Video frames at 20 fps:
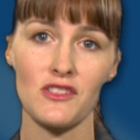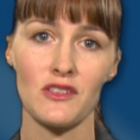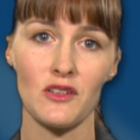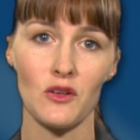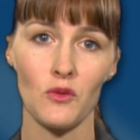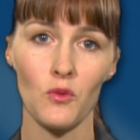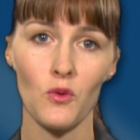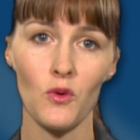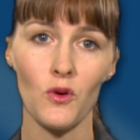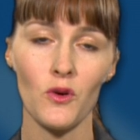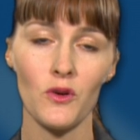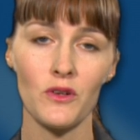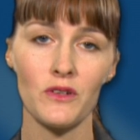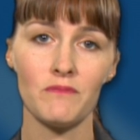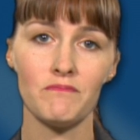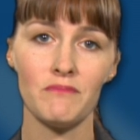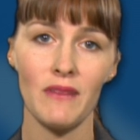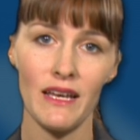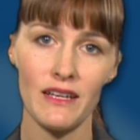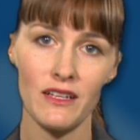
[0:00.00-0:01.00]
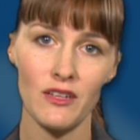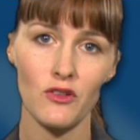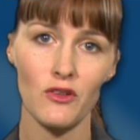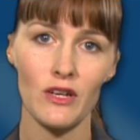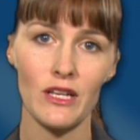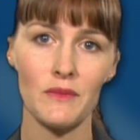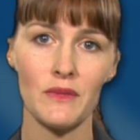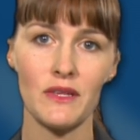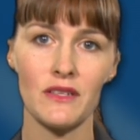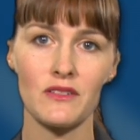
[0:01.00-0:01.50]
as an award, an
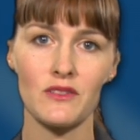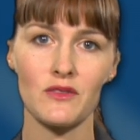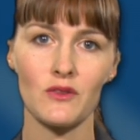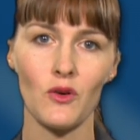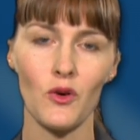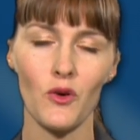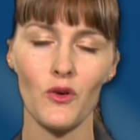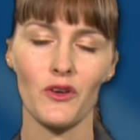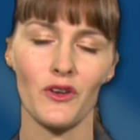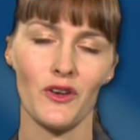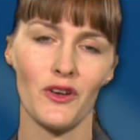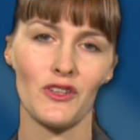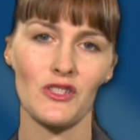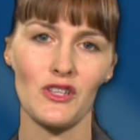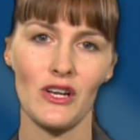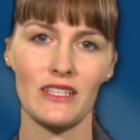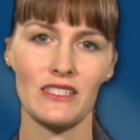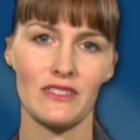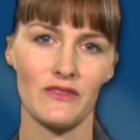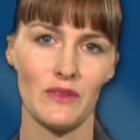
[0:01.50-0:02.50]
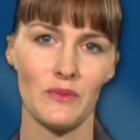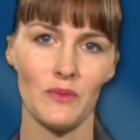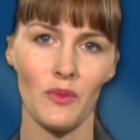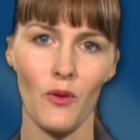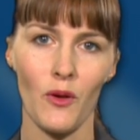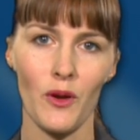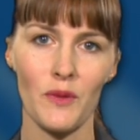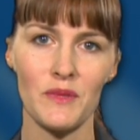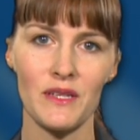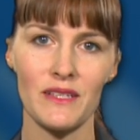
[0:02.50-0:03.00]
agreement or a contract of
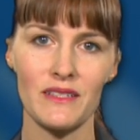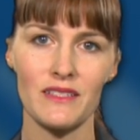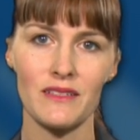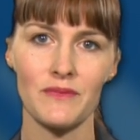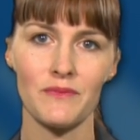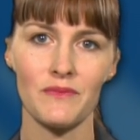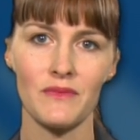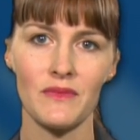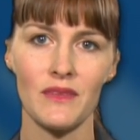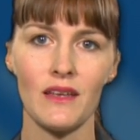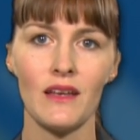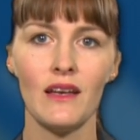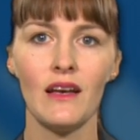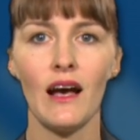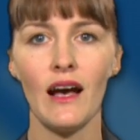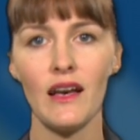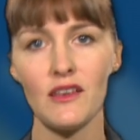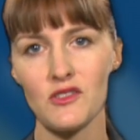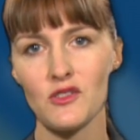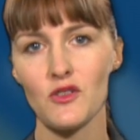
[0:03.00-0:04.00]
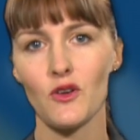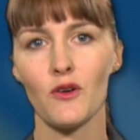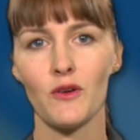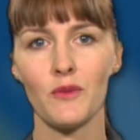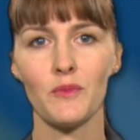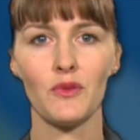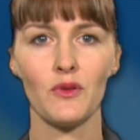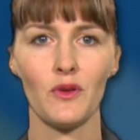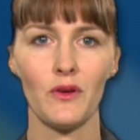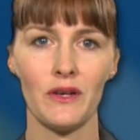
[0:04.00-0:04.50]
employment. Ask your
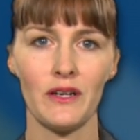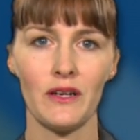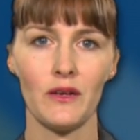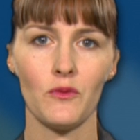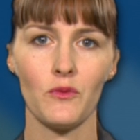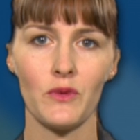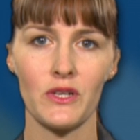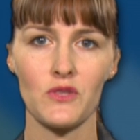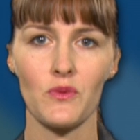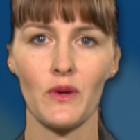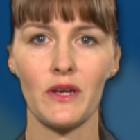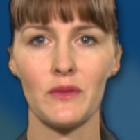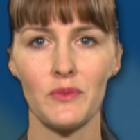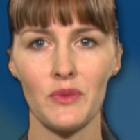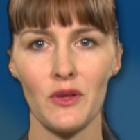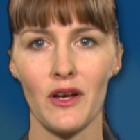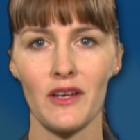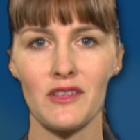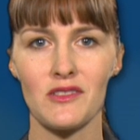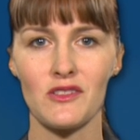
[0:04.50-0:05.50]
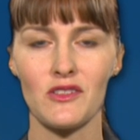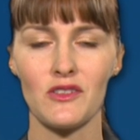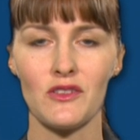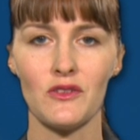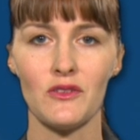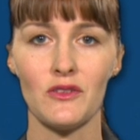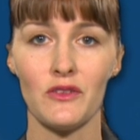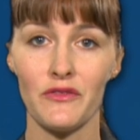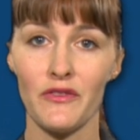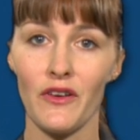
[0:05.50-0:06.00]
employer which one applies to
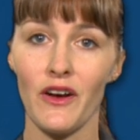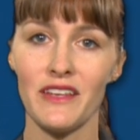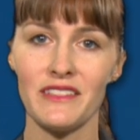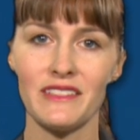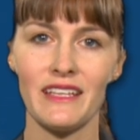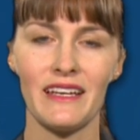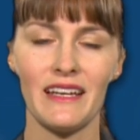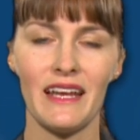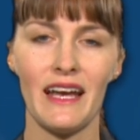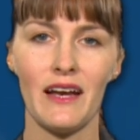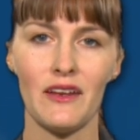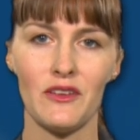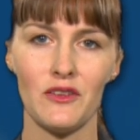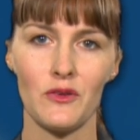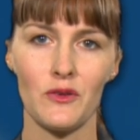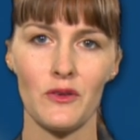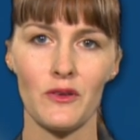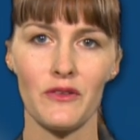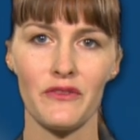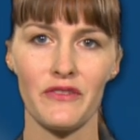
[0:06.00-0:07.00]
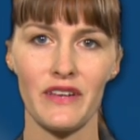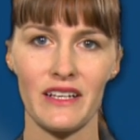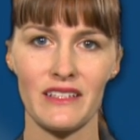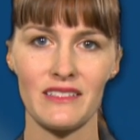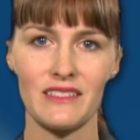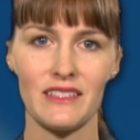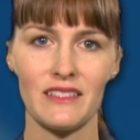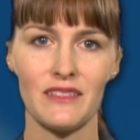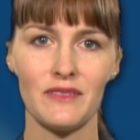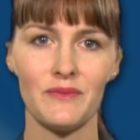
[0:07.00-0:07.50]
you to find out how you are
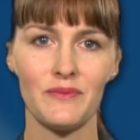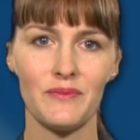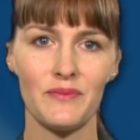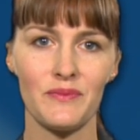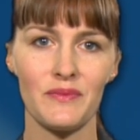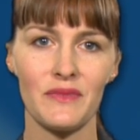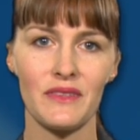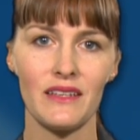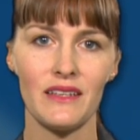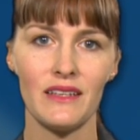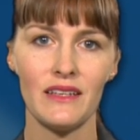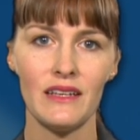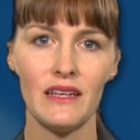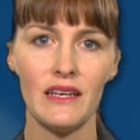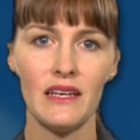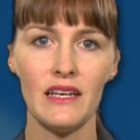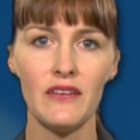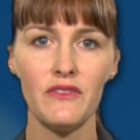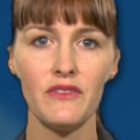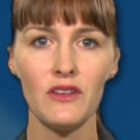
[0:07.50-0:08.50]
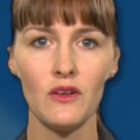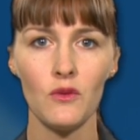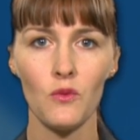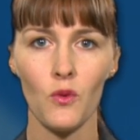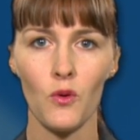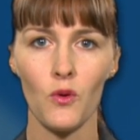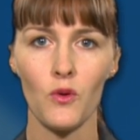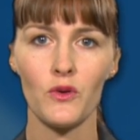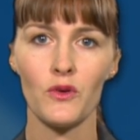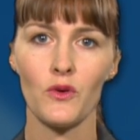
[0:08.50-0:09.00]
affected. If an
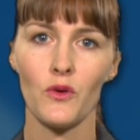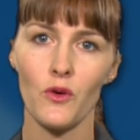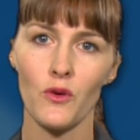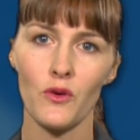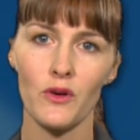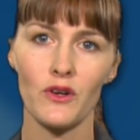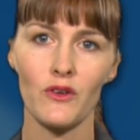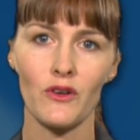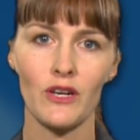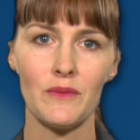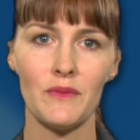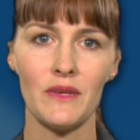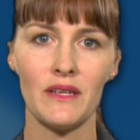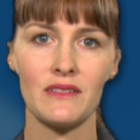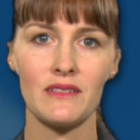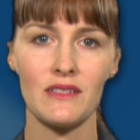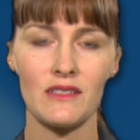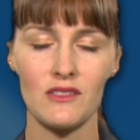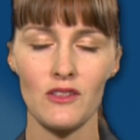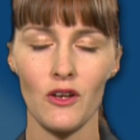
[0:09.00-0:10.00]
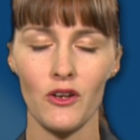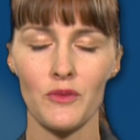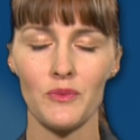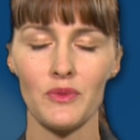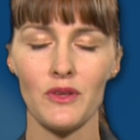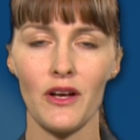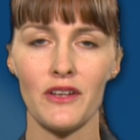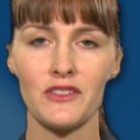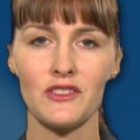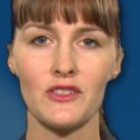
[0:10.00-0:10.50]
award or agreement does not
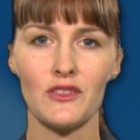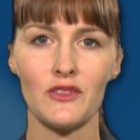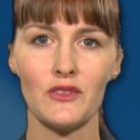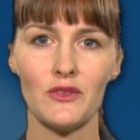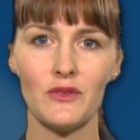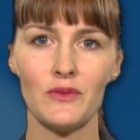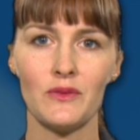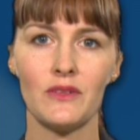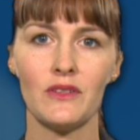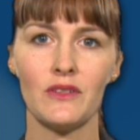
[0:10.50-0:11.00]
apply to you,